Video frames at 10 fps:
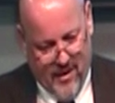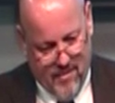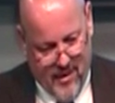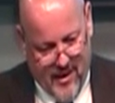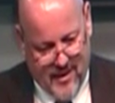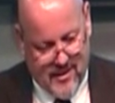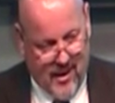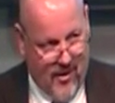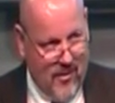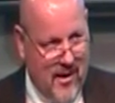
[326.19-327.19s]
Amen. It's
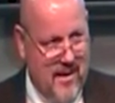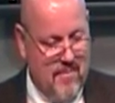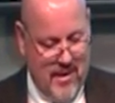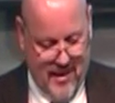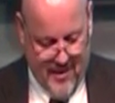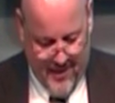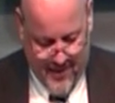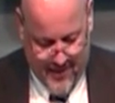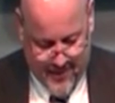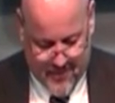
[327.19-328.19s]
already been
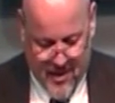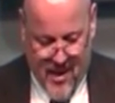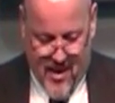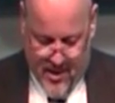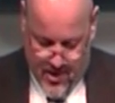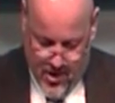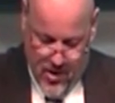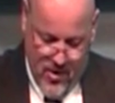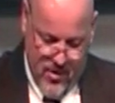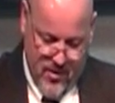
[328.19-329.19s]
done.
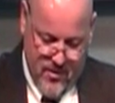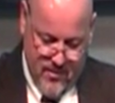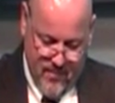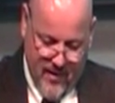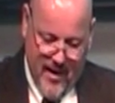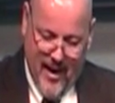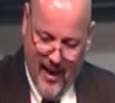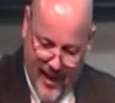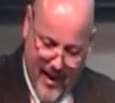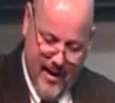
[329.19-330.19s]
You
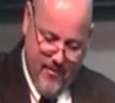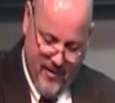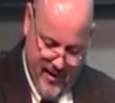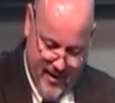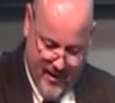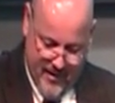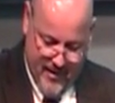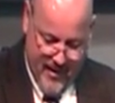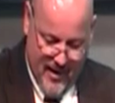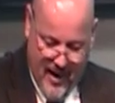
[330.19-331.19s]
hath he.
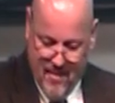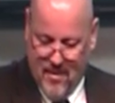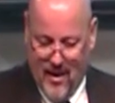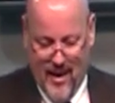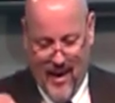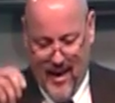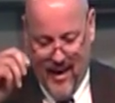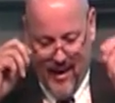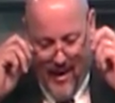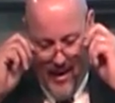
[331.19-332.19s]
I'm glad
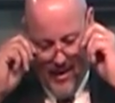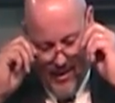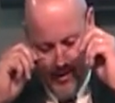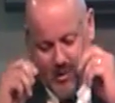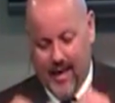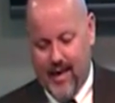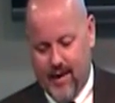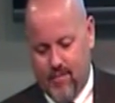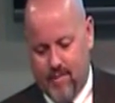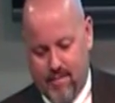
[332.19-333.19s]
I ain't now. Look,
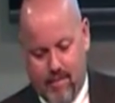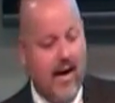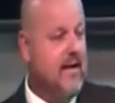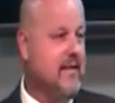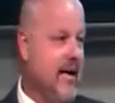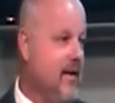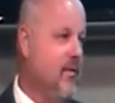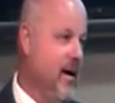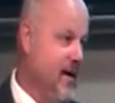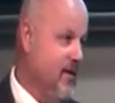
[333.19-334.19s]
my body's got
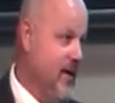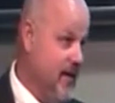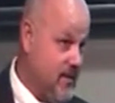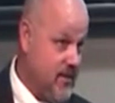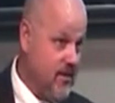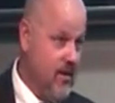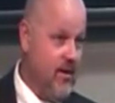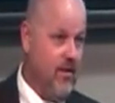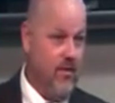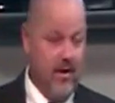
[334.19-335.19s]
to wait on its
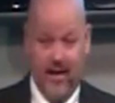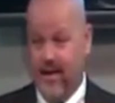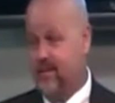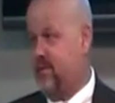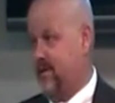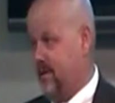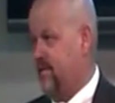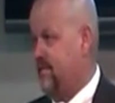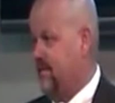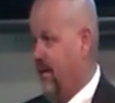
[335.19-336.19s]
redemption.
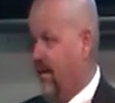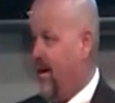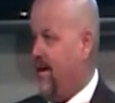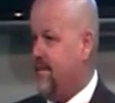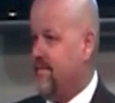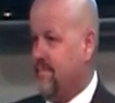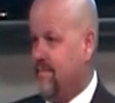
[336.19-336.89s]
All right? Mm-hmm.